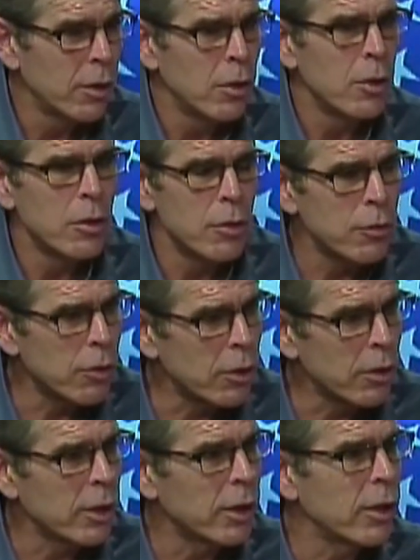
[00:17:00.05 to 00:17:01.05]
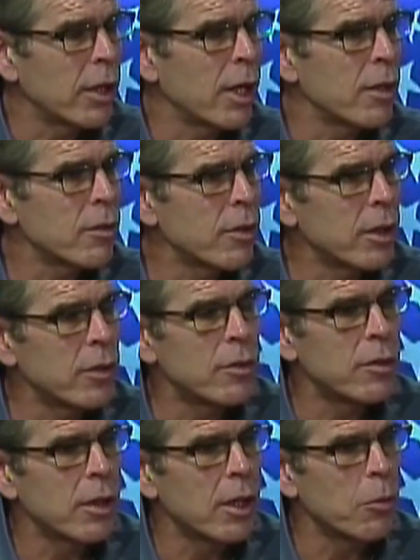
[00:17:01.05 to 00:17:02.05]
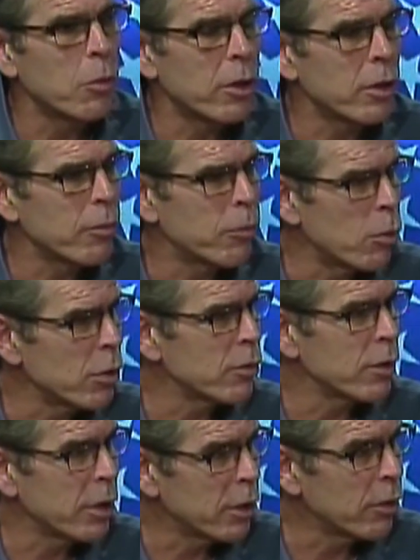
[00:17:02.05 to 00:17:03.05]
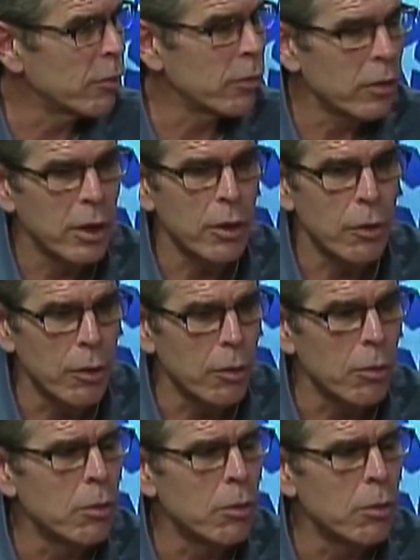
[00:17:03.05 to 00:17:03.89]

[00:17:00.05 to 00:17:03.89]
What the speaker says: certainly the United States workforce can do,